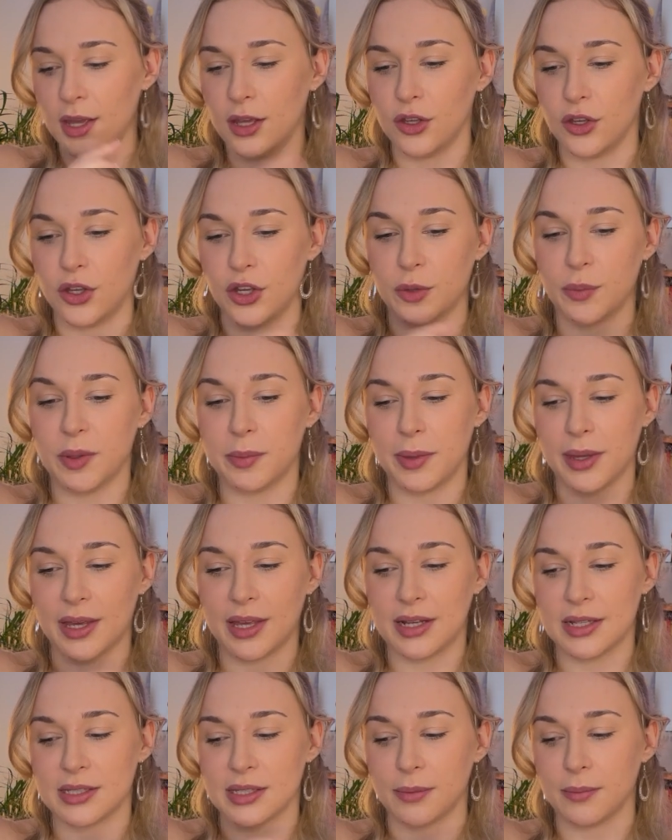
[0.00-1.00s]
You could be
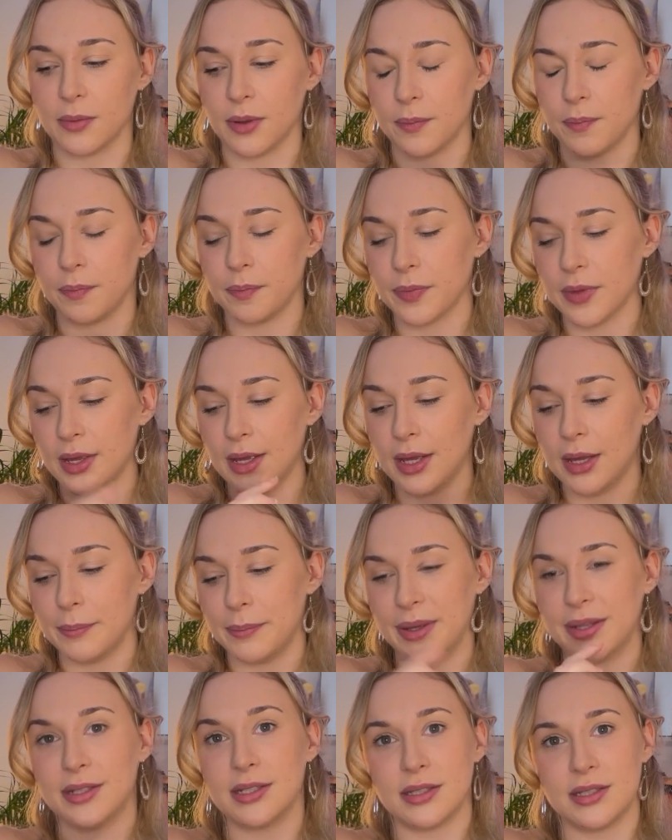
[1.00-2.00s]
making some
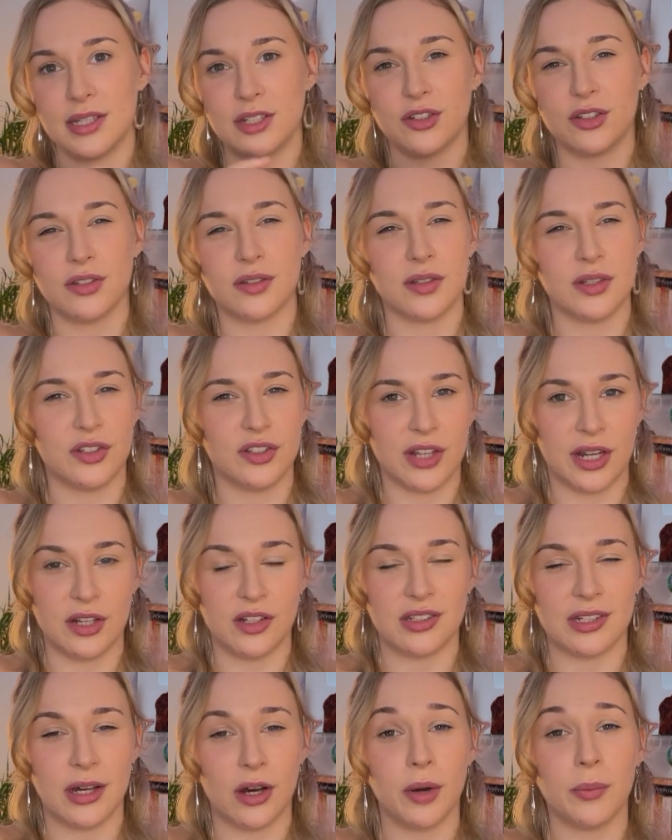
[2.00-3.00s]
big decisions to
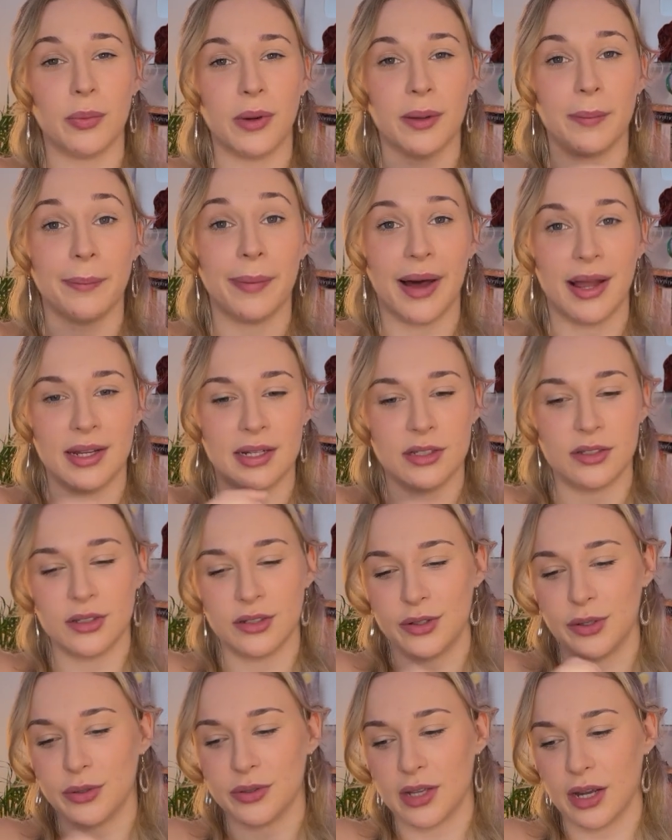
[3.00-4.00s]
change that or bring balance
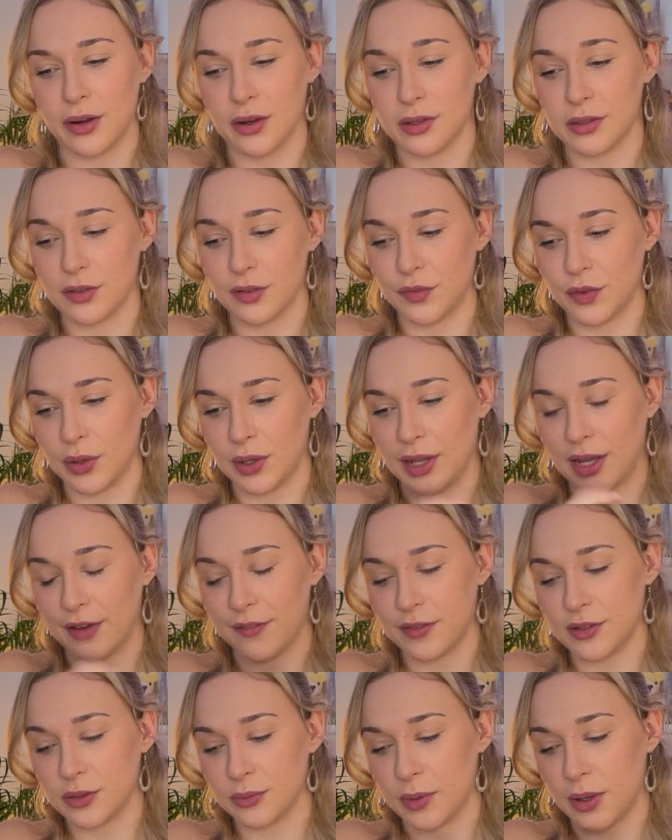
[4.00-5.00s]
to those areas of your
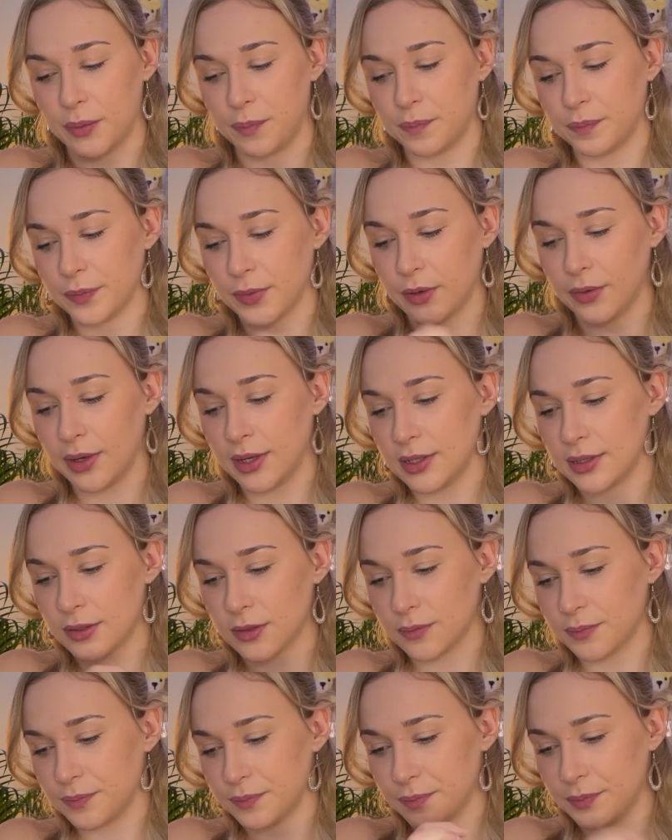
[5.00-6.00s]
life as well, all
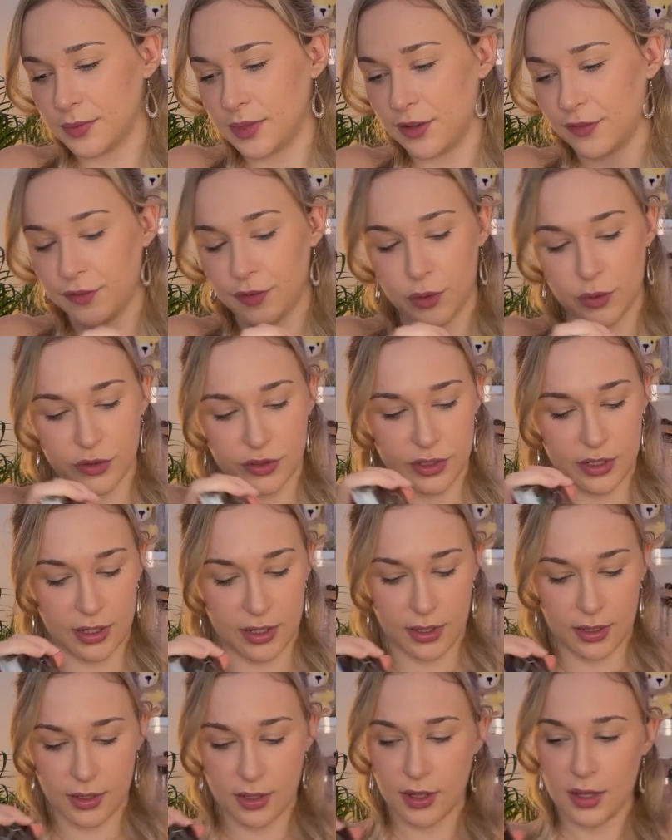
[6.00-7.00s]
right? In the
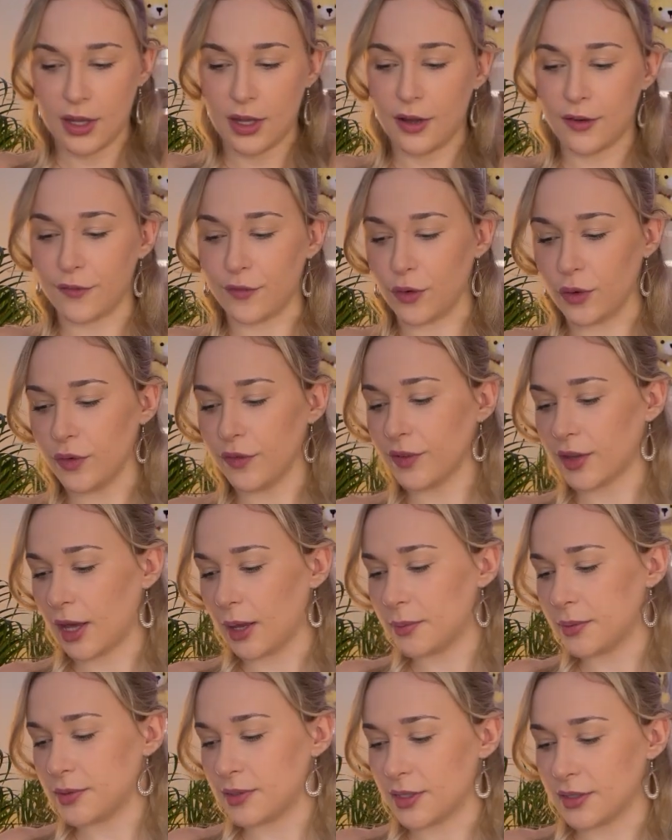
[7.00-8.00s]
future, Four of
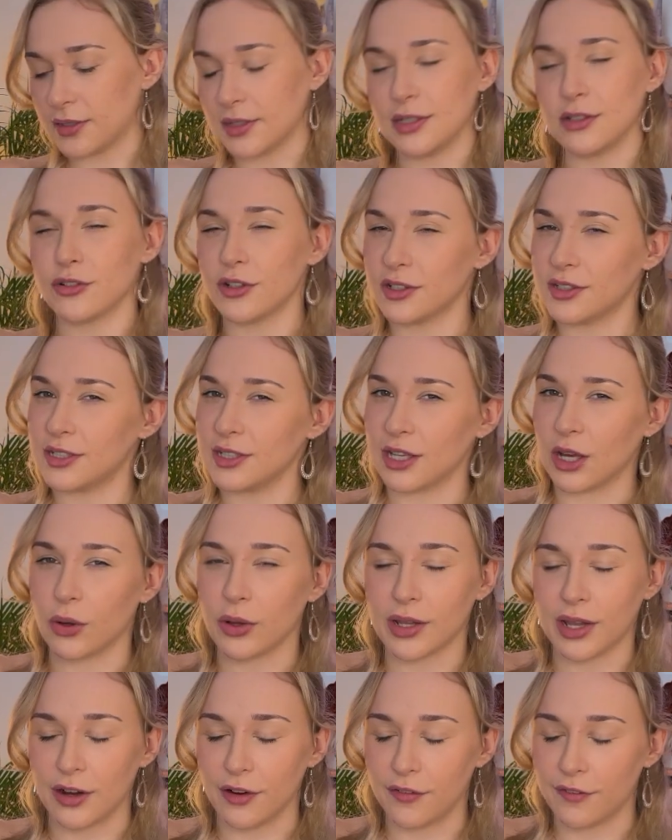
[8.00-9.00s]
Cups, it's interesting, I'll
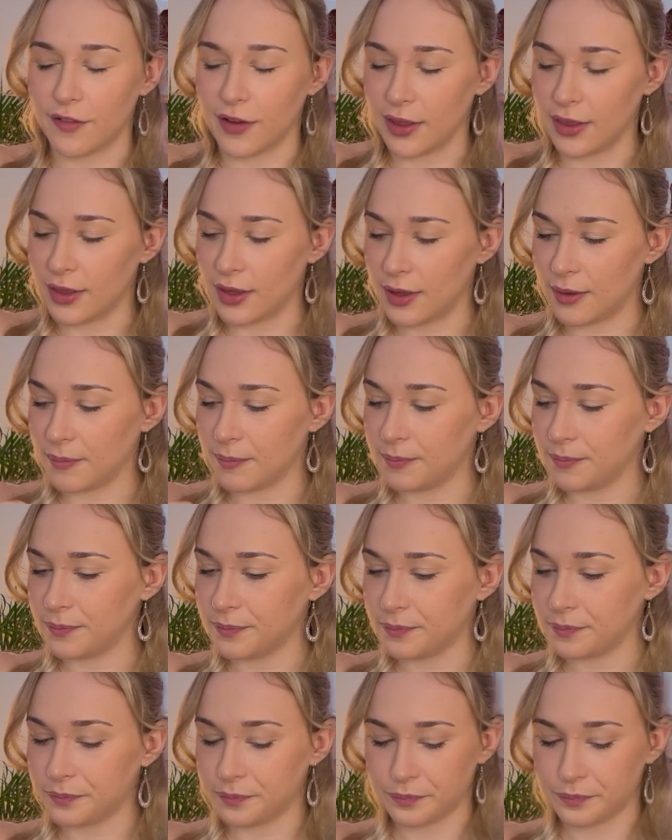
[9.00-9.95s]
clarify that.